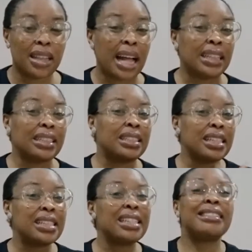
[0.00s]
that the
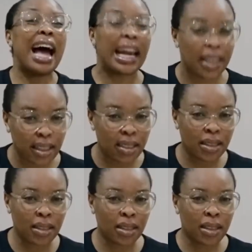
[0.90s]
thing still die,
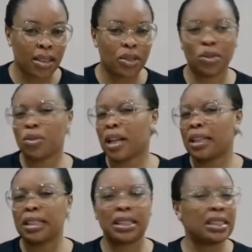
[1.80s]
you know
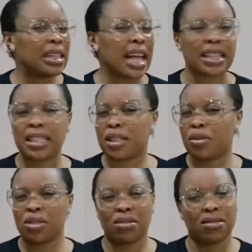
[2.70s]
that this life
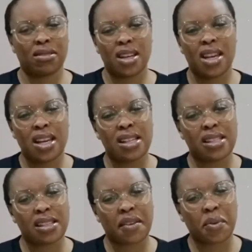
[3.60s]
situation is
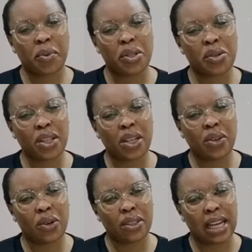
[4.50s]
terrible. It's only
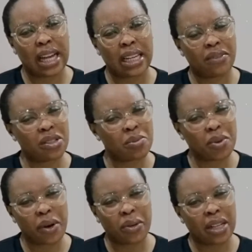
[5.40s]
God that can give us a
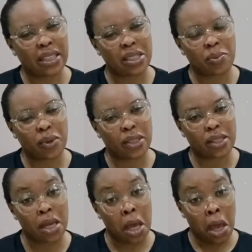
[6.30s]
miracle at this
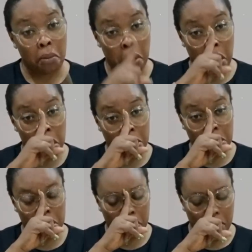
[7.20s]
point,
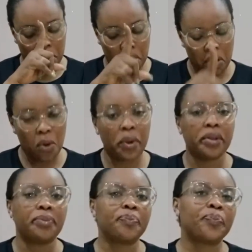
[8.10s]
because, oh
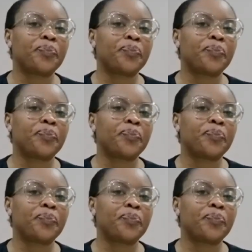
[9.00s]
well.